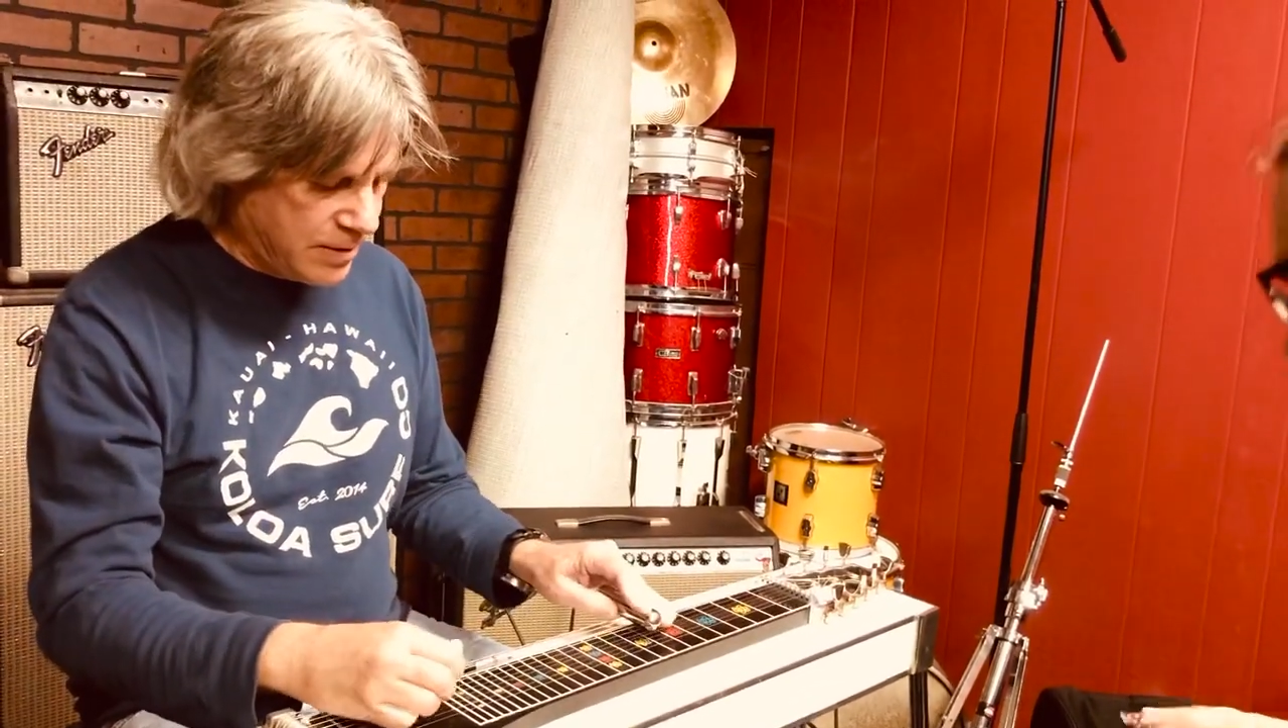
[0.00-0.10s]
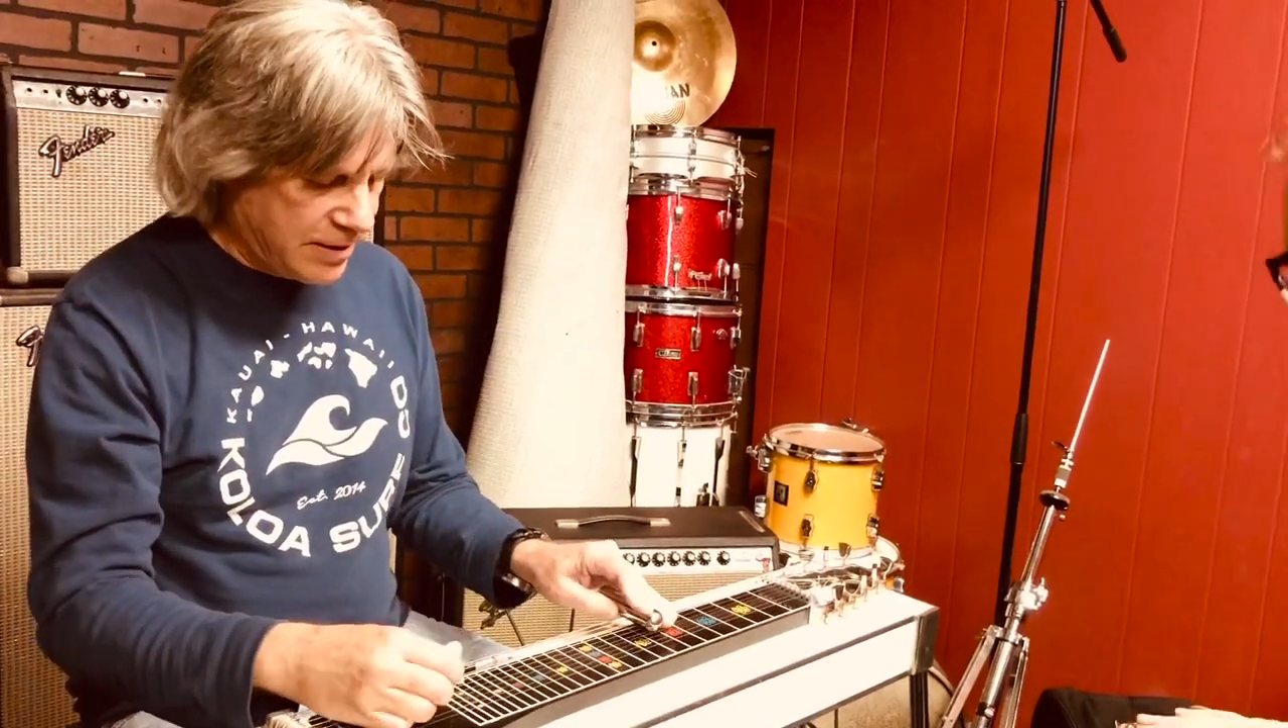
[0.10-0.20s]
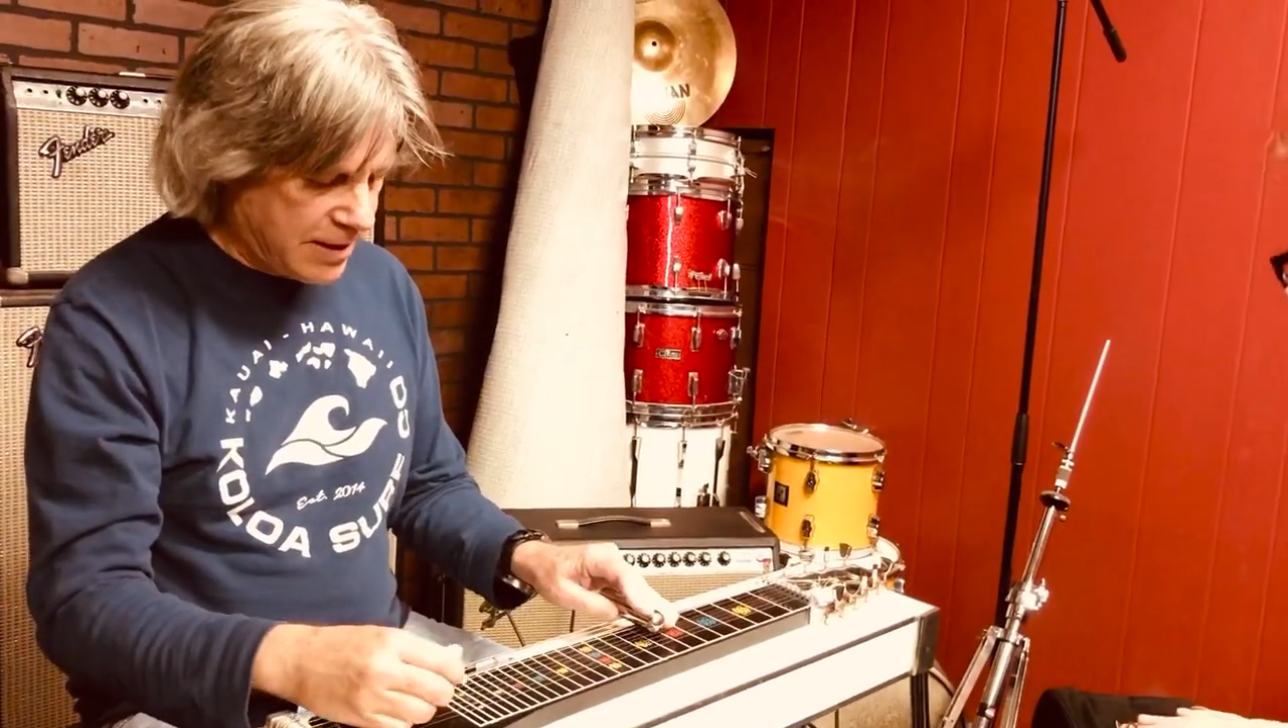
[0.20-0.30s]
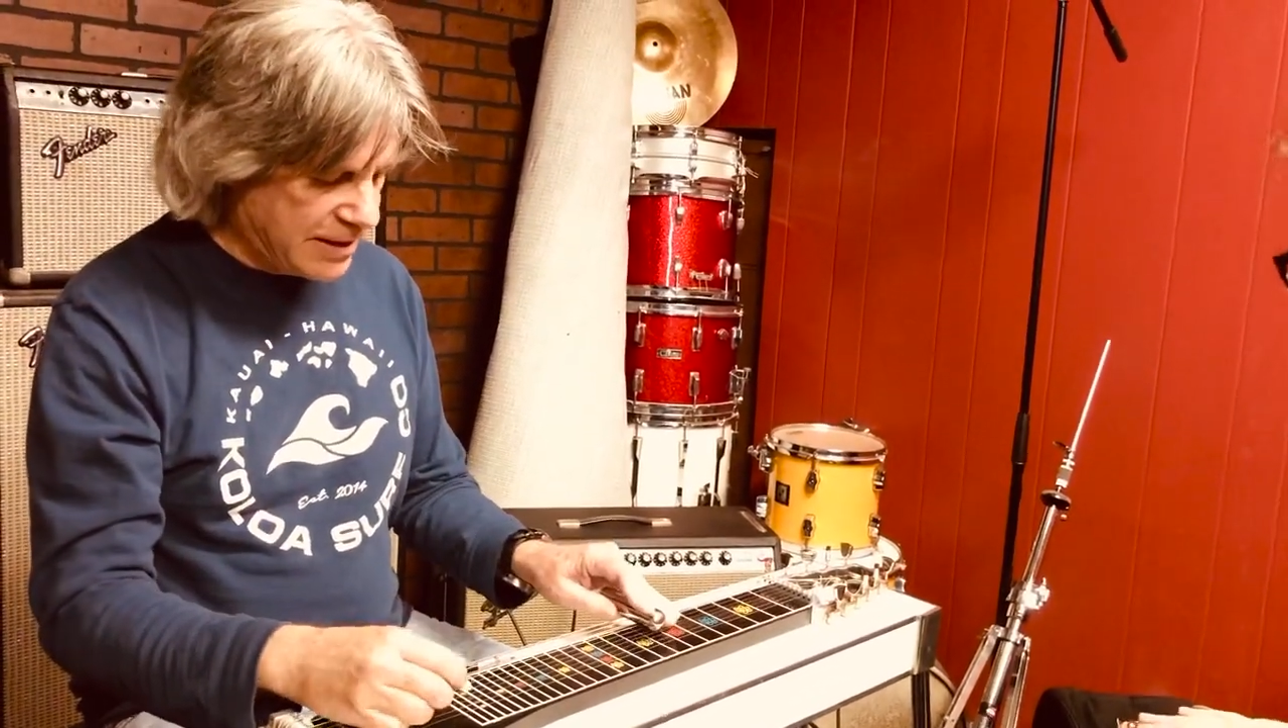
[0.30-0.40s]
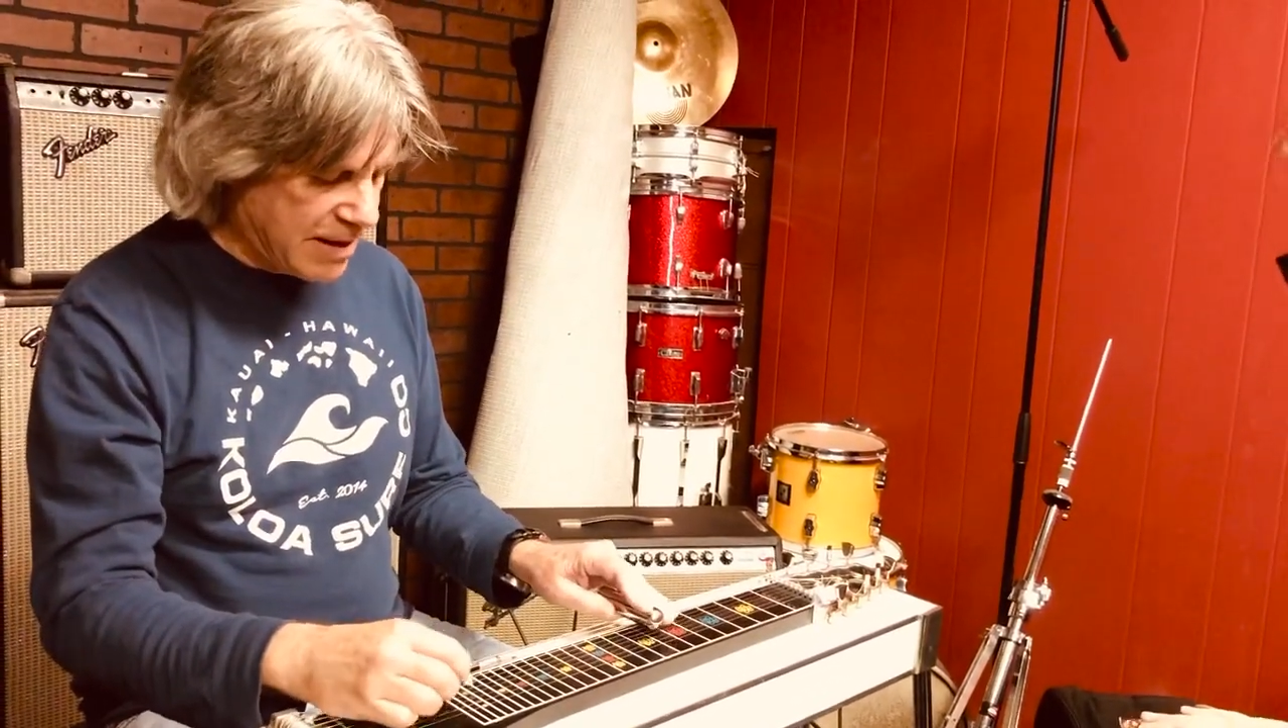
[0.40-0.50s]

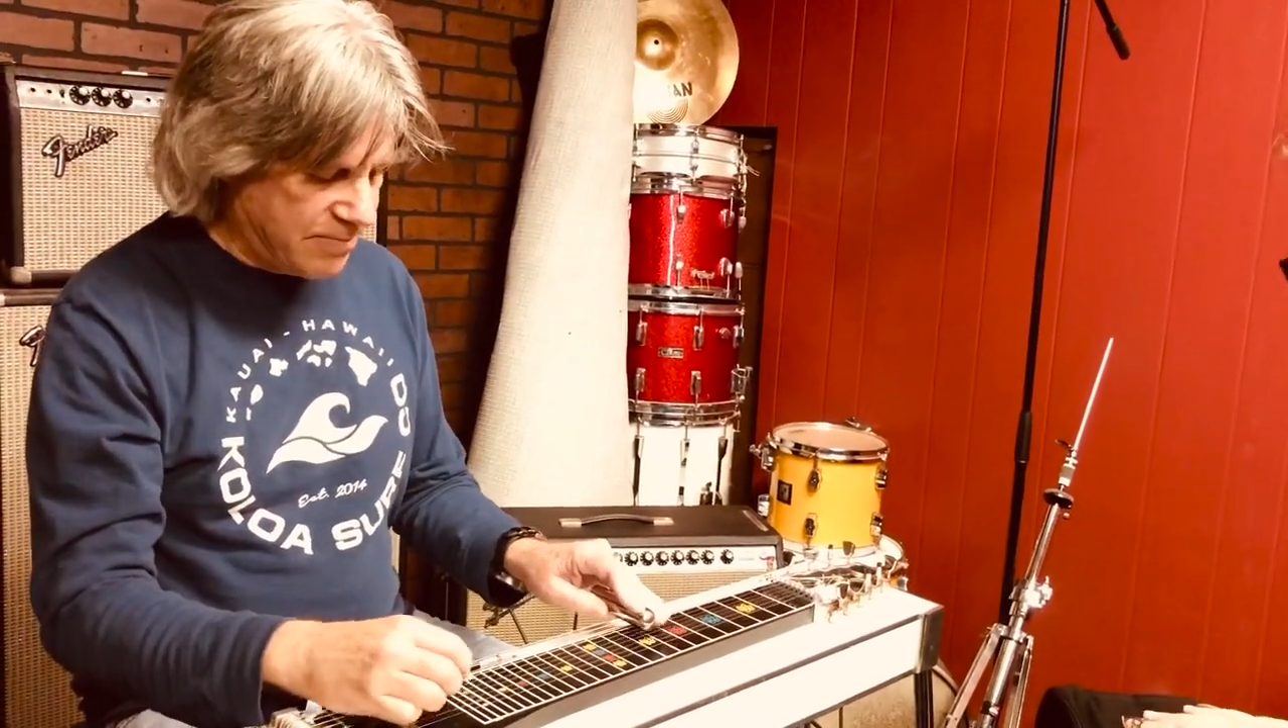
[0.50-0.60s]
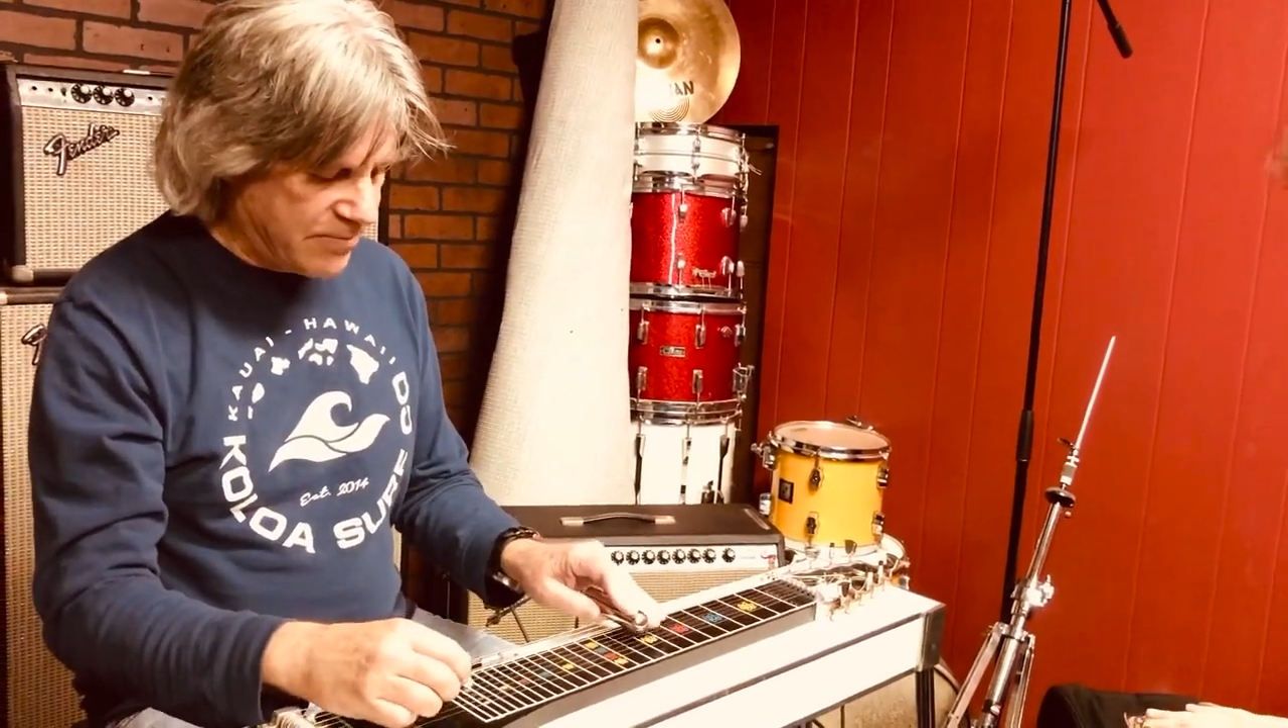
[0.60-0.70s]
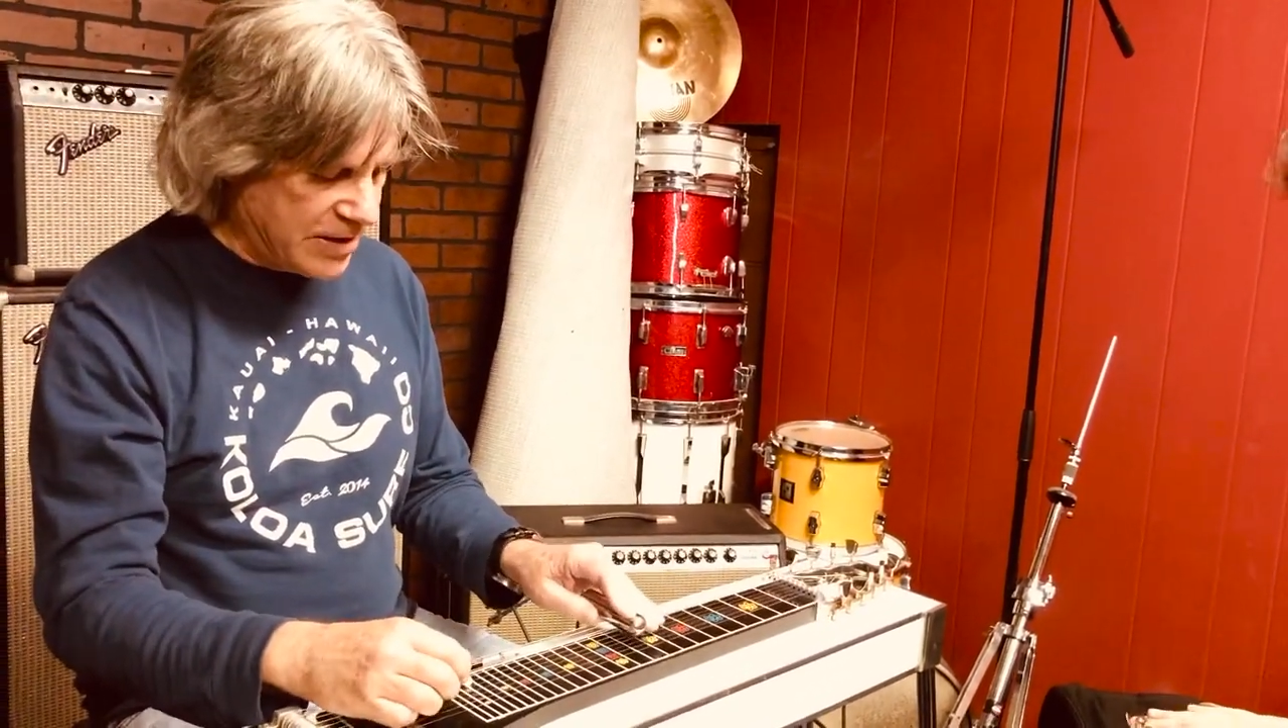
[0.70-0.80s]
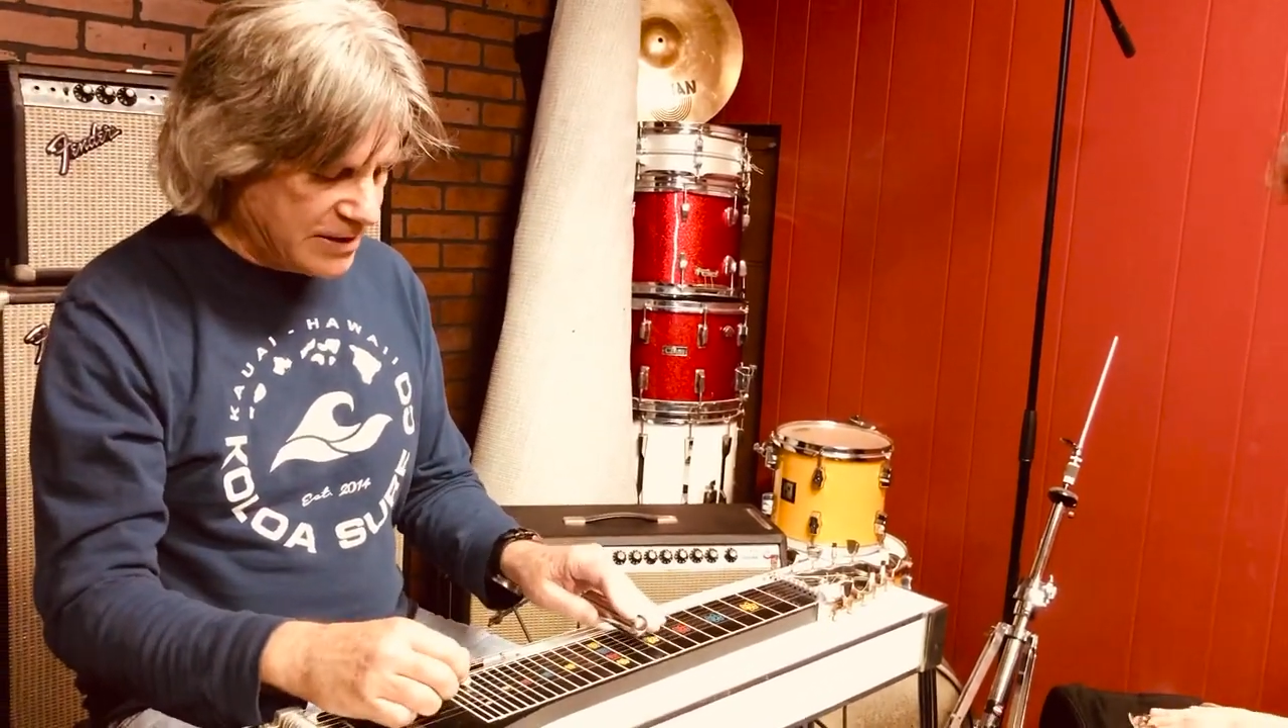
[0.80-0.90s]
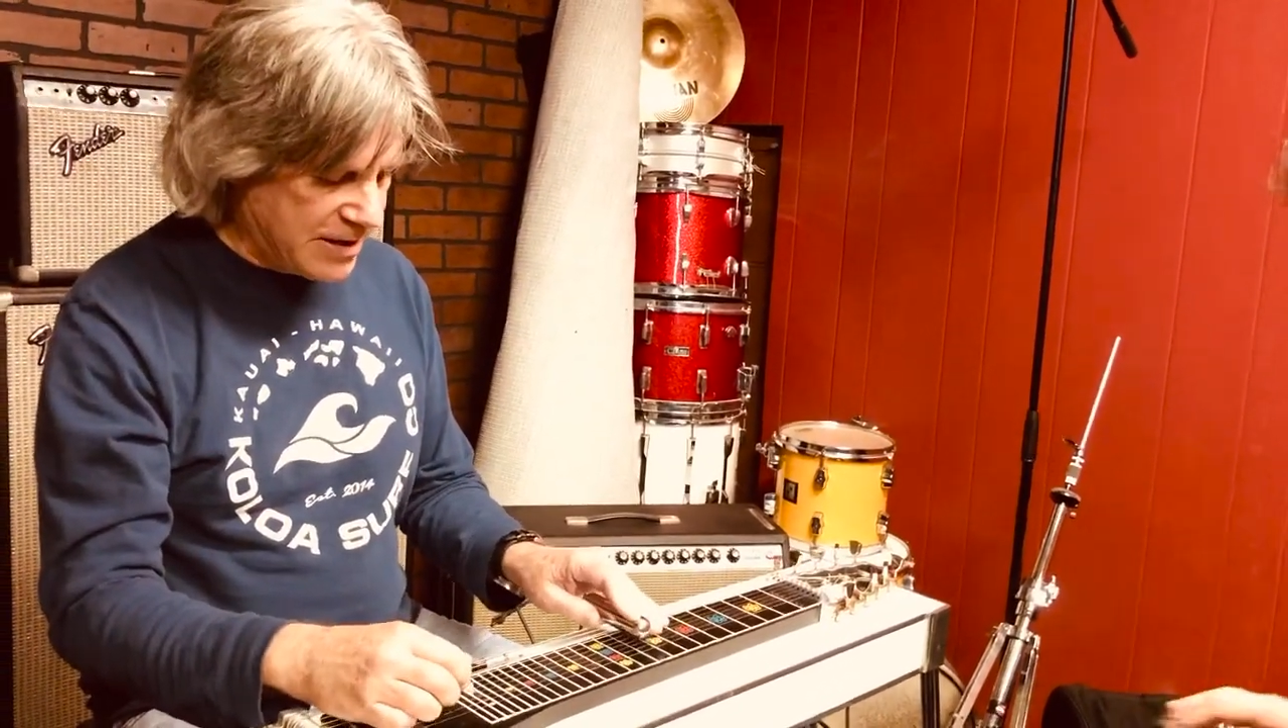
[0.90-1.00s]
Like that
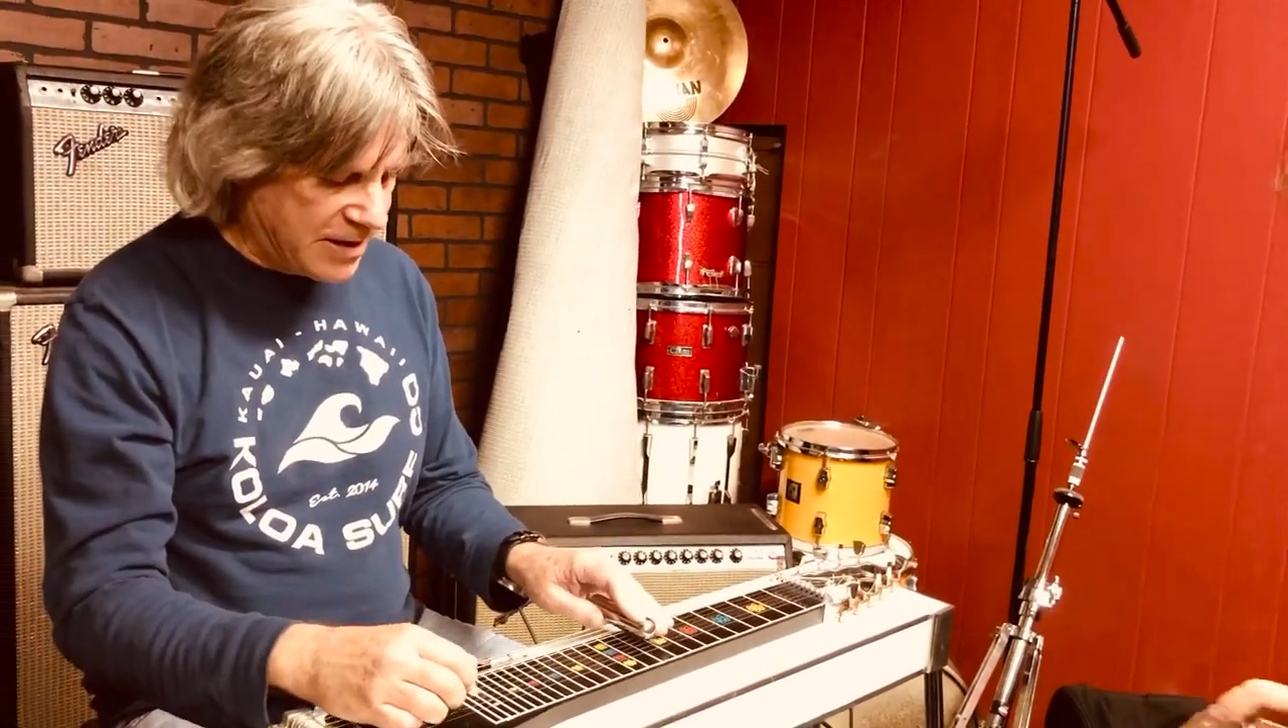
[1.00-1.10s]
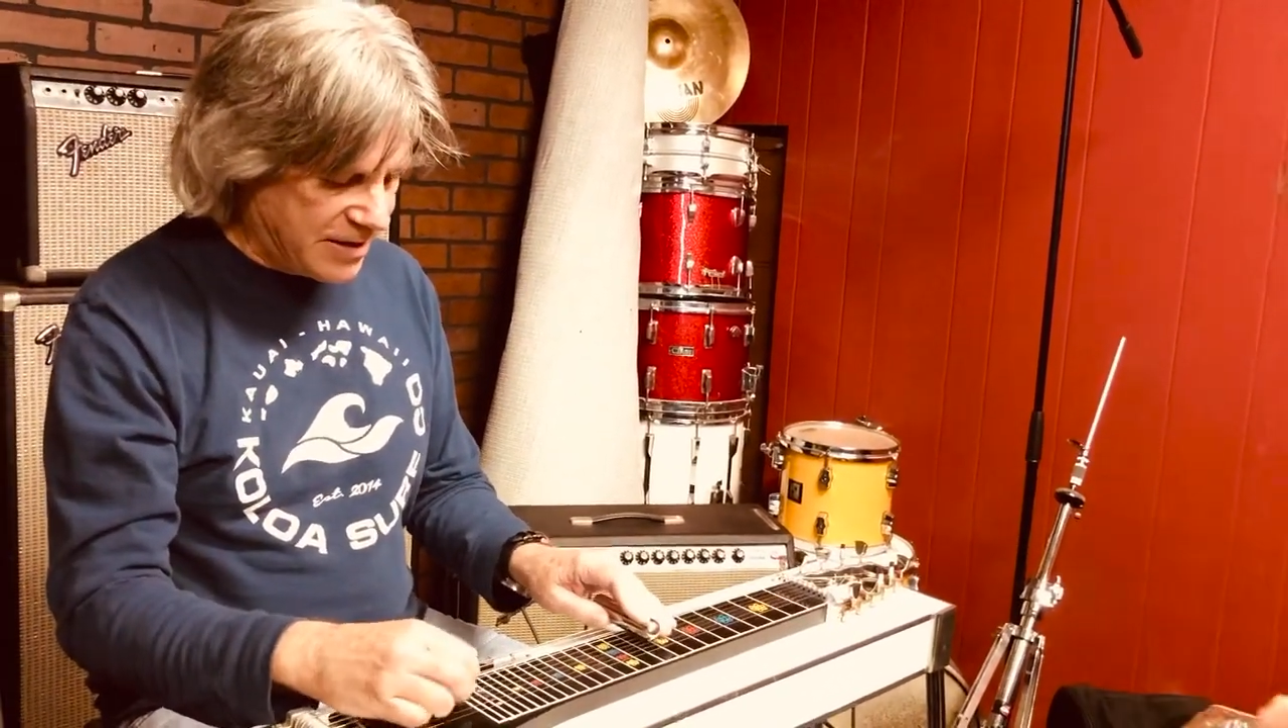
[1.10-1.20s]
right there.